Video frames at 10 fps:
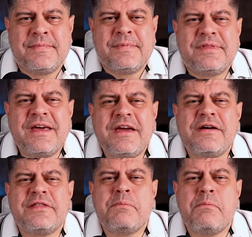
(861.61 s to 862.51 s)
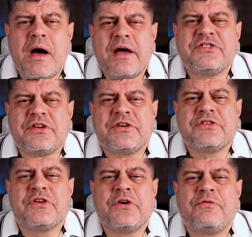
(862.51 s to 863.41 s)
They are the
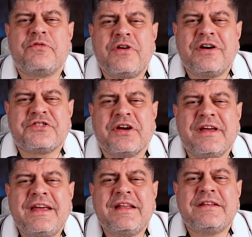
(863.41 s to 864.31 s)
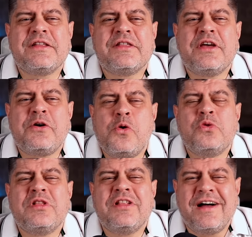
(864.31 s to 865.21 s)
masters of Russia and their
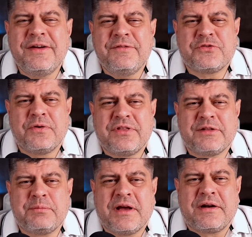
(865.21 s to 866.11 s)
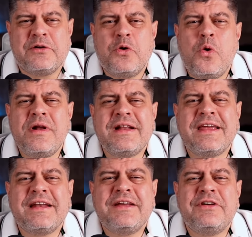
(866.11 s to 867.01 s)
own lives, for that matter. No one
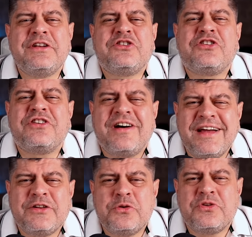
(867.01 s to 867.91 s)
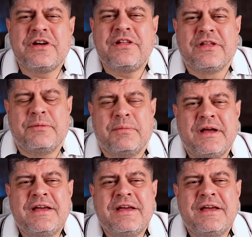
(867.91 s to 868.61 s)
can even try to tell them.